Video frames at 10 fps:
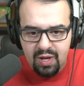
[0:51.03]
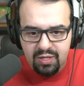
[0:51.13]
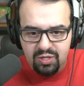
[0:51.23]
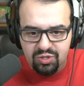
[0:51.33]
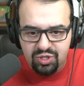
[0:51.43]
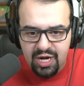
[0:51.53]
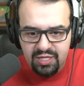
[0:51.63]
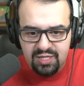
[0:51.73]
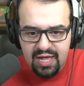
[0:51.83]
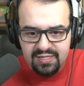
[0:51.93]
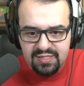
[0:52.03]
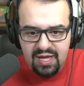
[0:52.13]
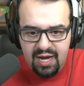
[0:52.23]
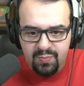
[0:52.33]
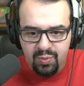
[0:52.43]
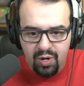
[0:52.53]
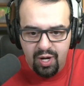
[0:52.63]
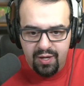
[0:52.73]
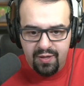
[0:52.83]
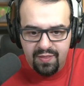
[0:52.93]
The Jets last night,
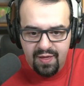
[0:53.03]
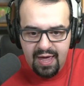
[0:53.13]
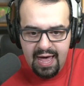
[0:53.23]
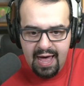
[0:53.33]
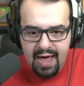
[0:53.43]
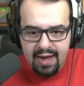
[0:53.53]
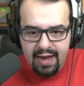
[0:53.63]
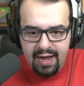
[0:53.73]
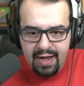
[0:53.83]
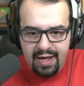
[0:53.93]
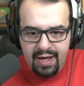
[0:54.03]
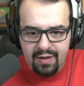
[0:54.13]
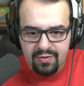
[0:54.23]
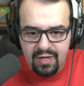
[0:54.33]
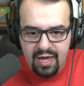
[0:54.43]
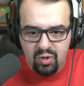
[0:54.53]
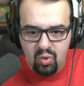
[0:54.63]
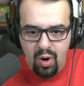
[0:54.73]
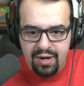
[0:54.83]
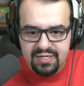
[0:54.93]
boy, they had
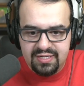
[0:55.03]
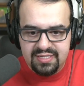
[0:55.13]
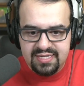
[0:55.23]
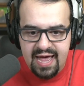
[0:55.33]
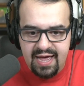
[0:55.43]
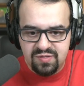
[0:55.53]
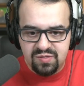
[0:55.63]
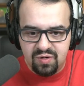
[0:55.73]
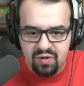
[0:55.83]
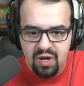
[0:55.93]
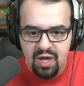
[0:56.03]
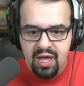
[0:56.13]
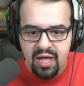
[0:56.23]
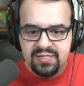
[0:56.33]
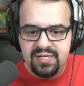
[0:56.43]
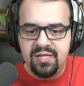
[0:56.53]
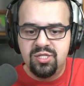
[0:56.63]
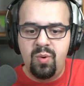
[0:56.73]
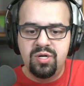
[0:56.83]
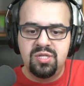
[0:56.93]
quite a disaster. It's
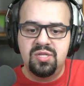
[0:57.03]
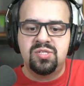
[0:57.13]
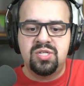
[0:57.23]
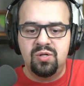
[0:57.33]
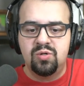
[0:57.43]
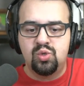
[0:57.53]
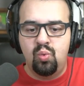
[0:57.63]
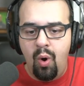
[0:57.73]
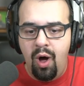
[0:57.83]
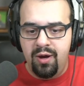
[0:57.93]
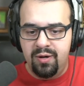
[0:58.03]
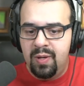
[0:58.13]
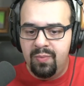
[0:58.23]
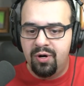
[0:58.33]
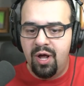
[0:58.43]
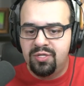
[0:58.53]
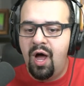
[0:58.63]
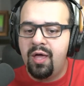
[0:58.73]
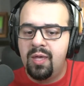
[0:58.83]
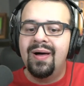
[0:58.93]
not so much that the Steelers won. People are not
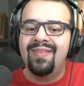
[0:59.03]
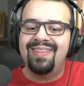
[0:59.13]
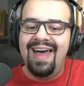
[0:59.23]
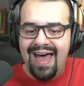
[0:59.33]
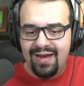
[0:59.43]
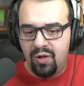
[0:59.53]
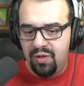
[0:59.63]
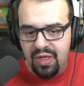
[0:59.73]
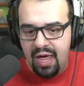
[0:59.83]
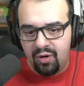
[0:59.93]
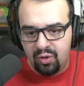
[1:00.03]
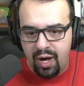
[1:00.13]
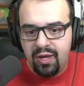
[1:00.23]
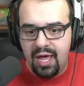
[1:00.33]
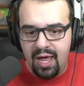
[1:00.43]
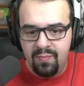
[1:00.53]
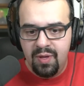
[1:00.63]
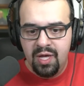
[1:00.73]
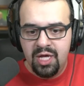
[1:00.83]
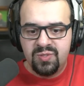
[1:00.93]
talking about that, although they had a great
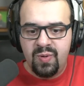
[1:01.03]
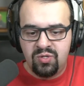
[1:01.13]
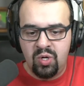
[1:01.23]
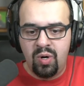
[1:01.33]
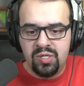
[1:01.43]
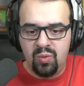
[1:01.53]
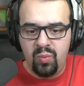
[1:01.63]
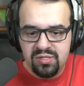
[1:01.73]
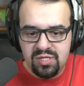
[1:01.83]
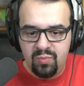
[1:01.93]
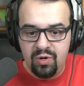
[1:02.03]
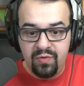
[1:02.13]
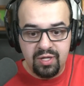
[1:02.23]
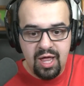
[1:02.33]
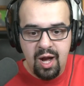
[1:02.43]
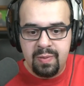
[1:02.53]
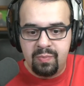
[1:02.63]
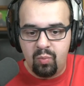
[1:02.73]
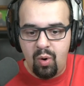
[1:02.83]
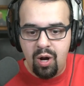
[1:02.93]
game, especially Russell Wilson proving a lot of
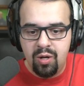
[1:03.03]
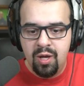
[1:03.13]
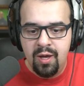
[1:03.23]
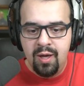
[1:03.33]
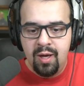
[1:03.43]
people wrong.